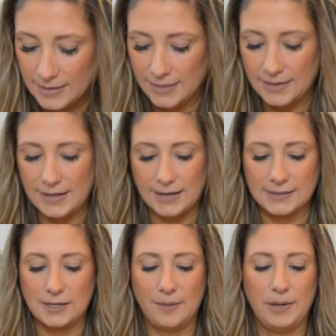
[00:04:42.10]
The
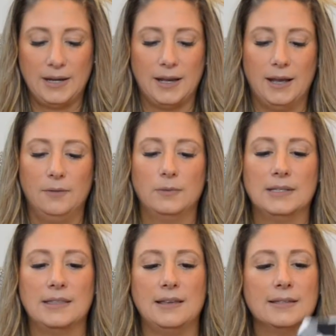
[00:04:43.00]
next top I got was
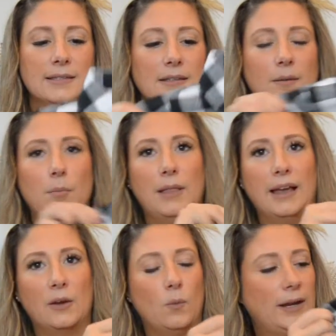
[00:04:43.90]
this
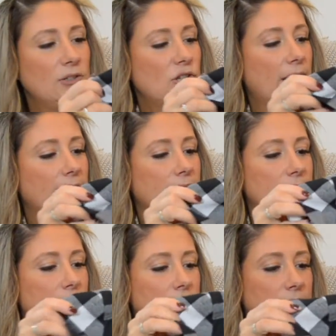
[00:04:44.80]
black and white check
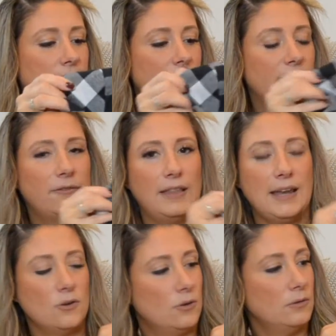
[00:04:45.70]

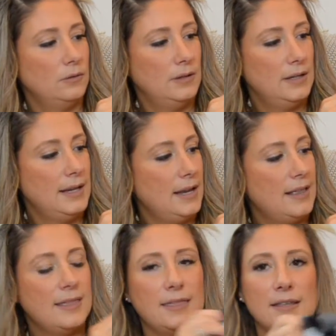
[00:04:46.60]
flannel.
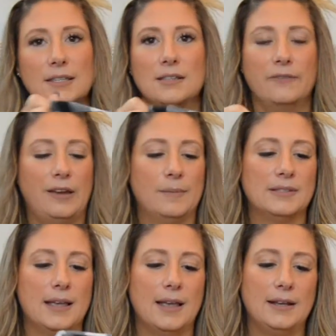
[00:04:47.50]
This is off
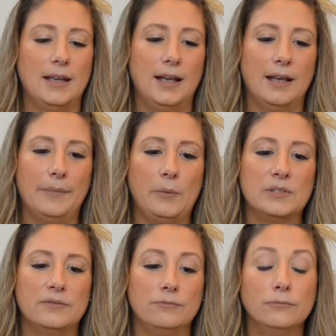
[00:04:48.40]
Amazon. It
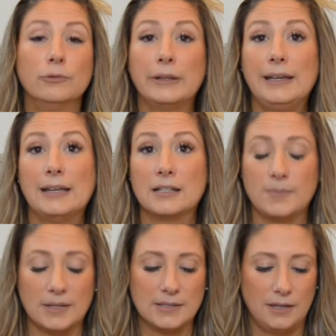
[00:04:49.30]
was really
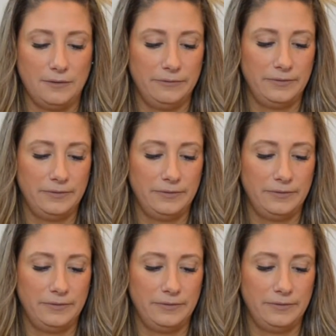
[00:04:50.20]
inexpensive.